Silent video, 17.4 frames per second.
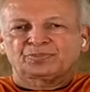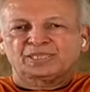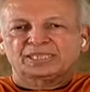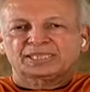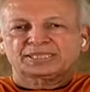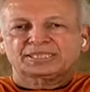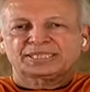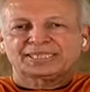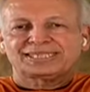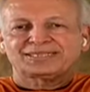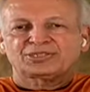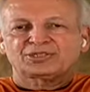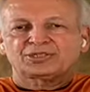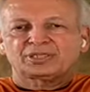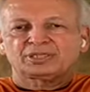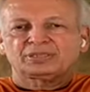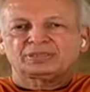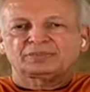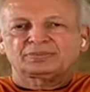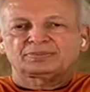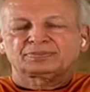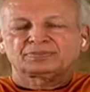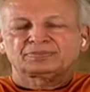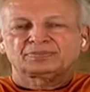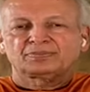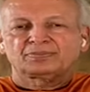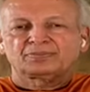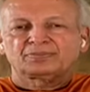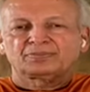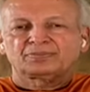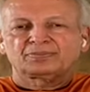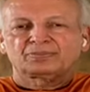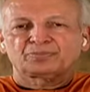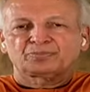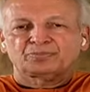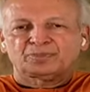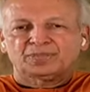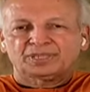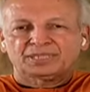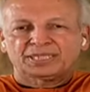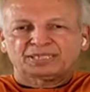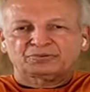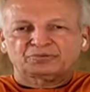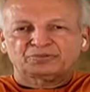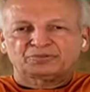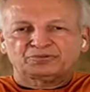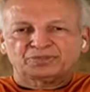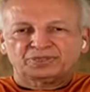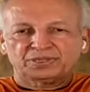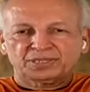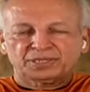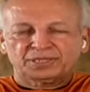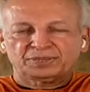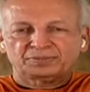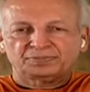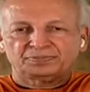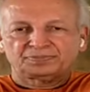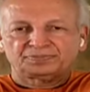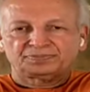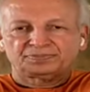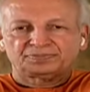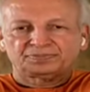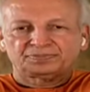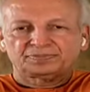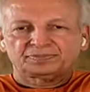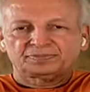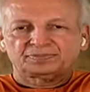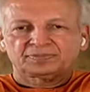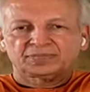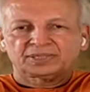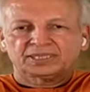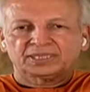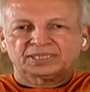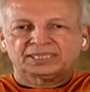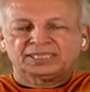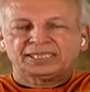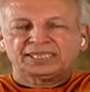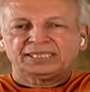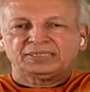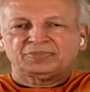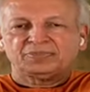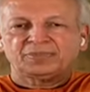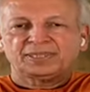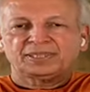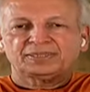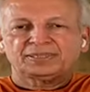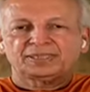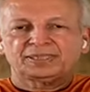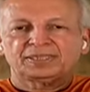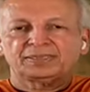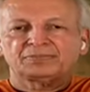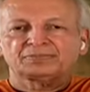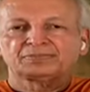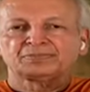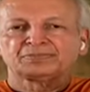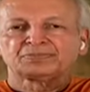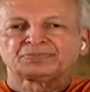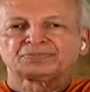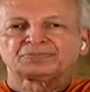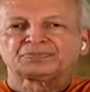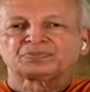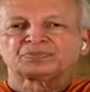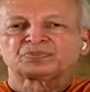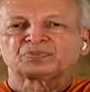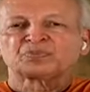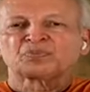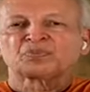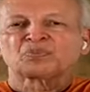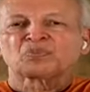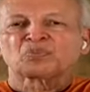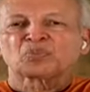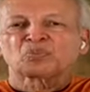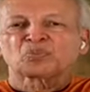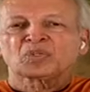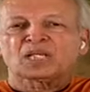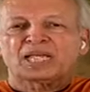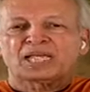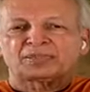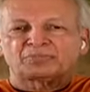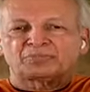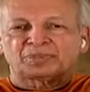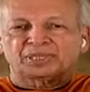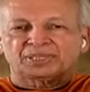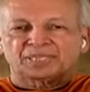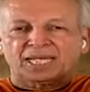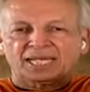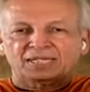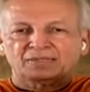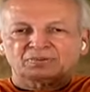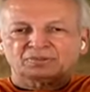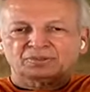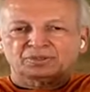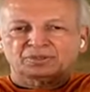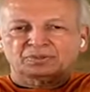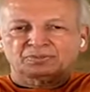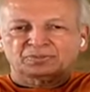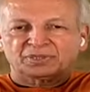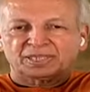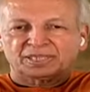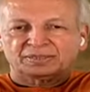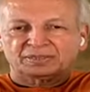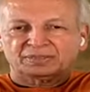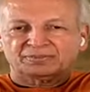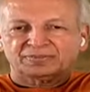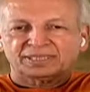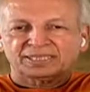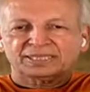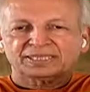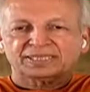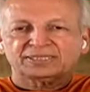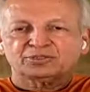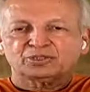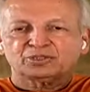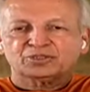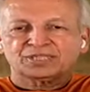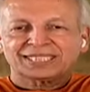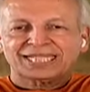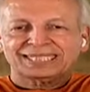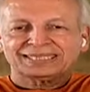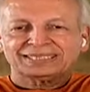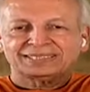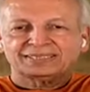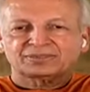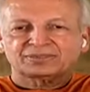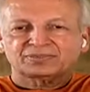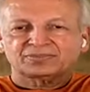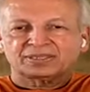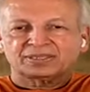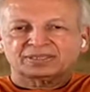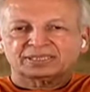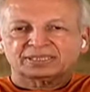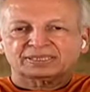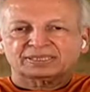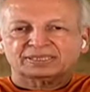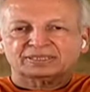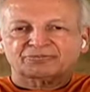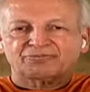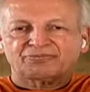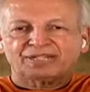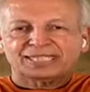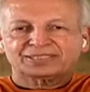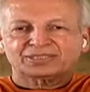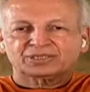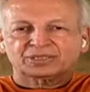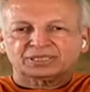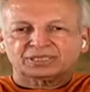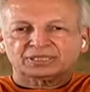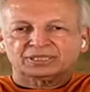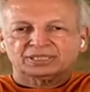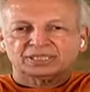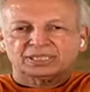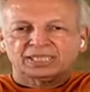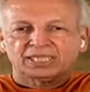Extension, breathe out first. Take a deep breath in and breathe out. This is your tightness of the wrist, is flexion.